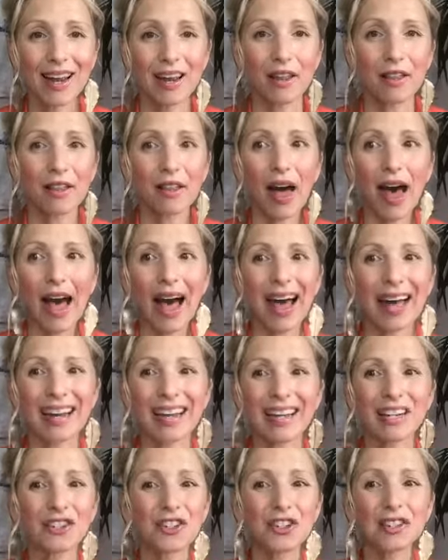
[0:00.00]
that
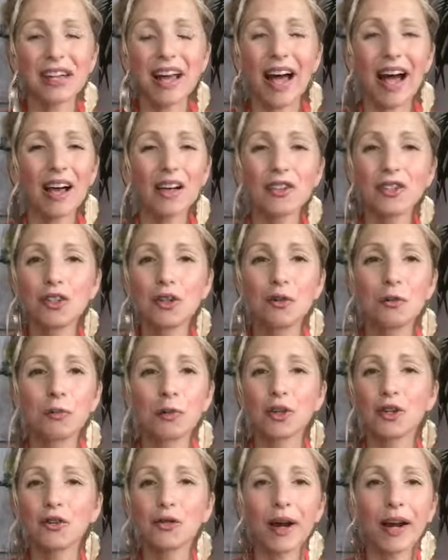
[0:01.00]
it just has you
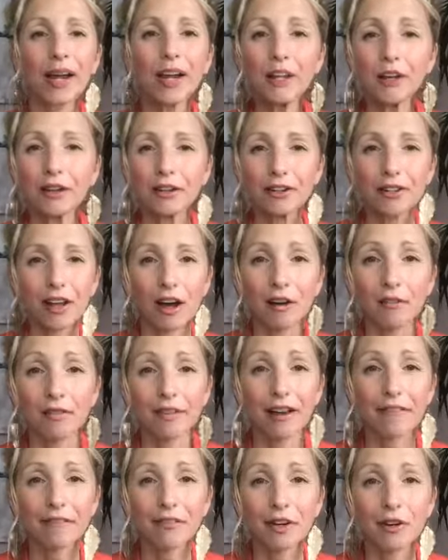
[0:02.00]
betraying yourself
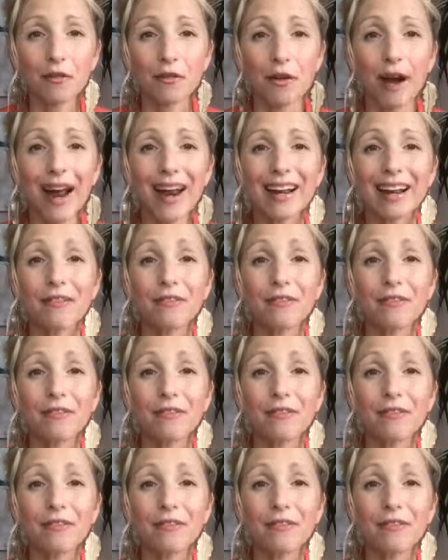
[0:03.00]
left and right.